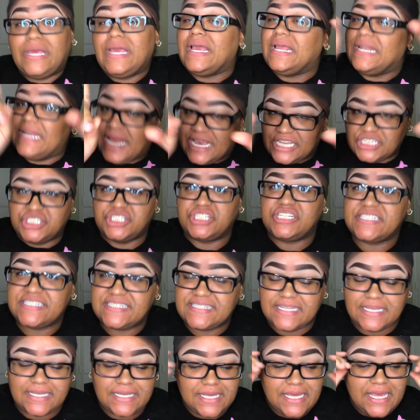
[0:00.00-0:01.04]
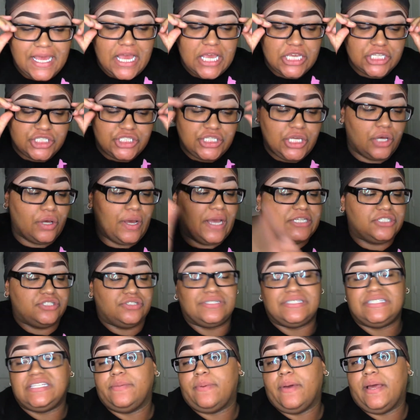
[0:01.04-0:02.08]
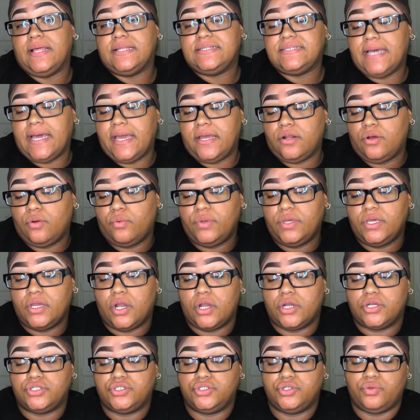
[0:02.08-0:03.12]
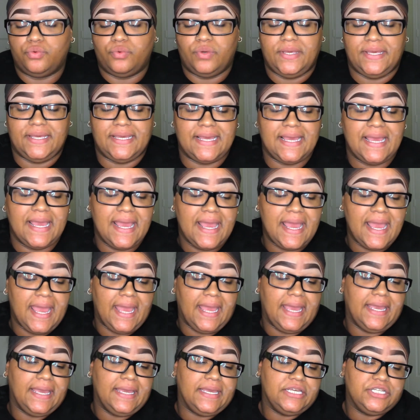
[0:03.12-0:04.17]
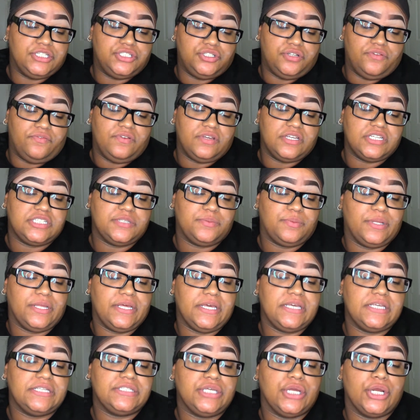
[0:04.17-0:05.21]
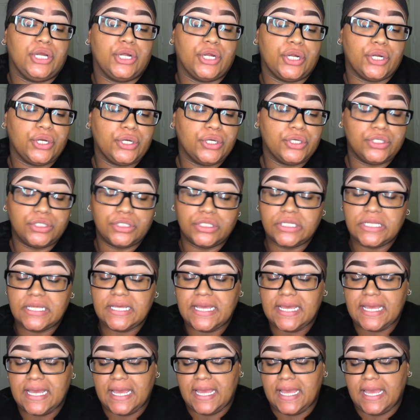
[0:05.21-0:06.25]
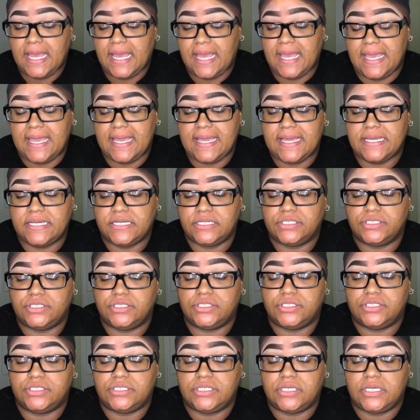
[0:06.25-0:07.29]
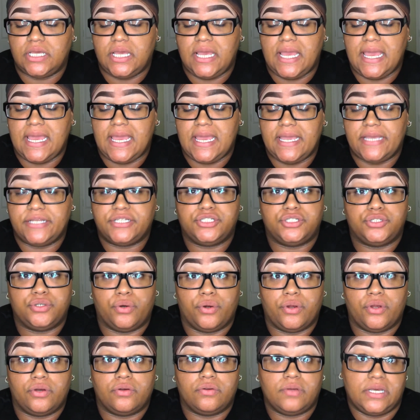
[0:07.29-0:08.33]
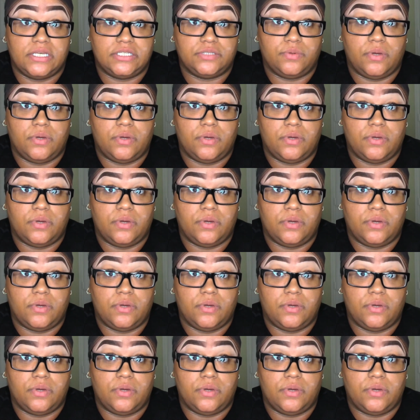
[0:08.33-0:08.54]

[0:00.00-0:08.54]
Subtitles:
Now she can see. So as you can see by the title, we are doing a JUVIA'S Place haul and a tutorial as